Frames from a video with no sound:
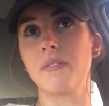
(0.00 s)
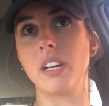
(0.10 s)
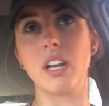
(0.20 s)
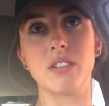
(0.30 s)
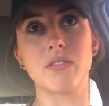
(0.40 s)

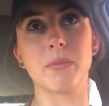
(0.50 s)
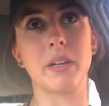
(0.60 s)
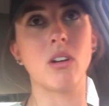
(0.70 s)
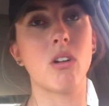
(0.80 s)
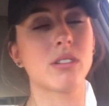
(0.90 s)
videos for
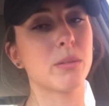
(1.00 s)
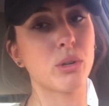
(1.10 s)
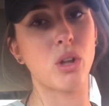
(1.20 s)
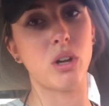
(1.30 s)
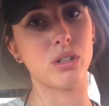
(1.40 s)
me all
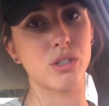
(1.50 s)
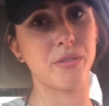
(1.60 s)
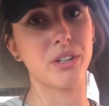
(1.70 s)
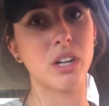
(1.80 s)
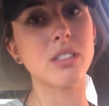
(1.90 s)
summer long, so
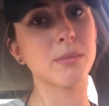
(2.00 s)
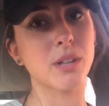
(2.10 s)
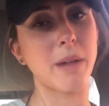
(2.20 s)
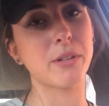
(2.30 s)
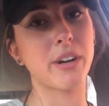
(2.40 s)
if you're not
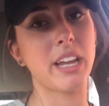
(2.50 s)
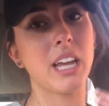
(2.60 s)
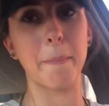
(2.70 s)
subscribed already,